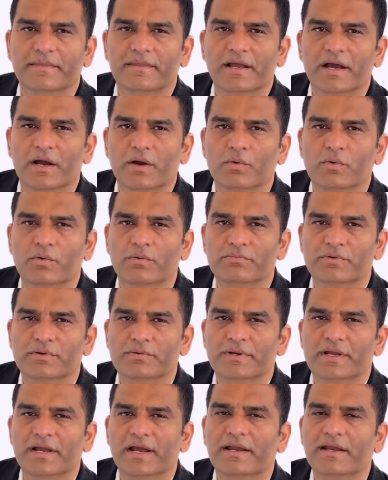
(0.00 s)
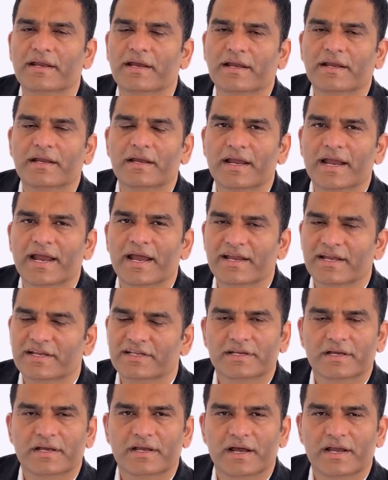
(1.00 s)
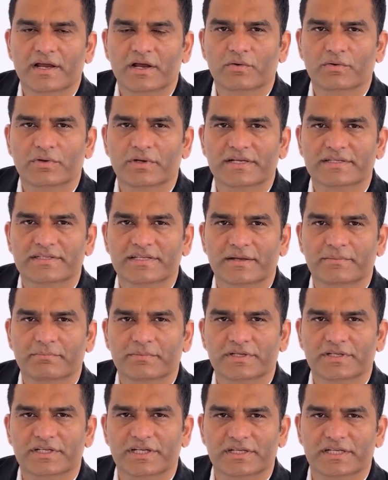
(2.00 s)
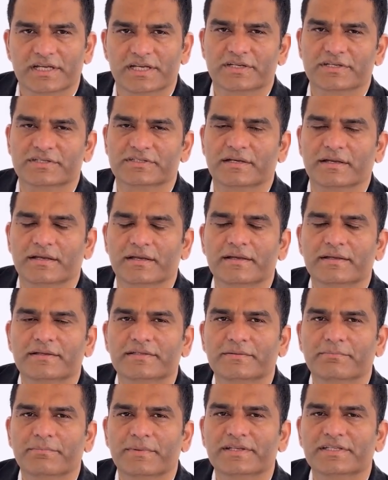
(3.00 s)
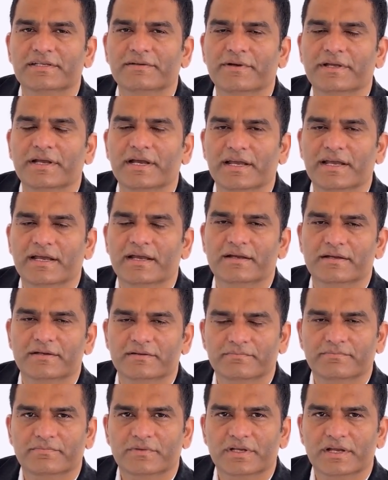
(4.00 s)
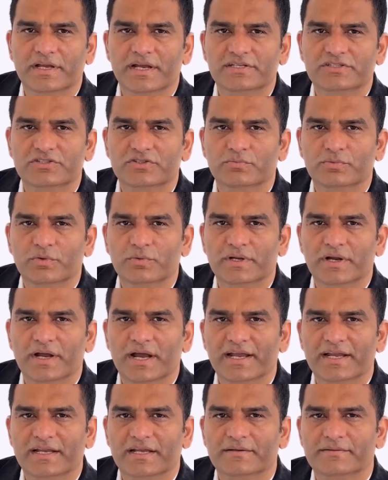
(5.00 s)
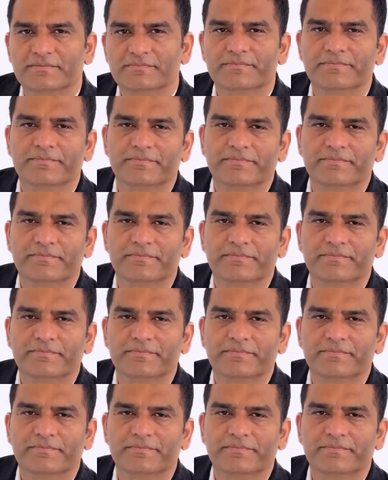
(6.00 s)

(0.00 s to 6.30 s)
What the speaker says: Now we will enter additional account assignment details specifically for the consumable item.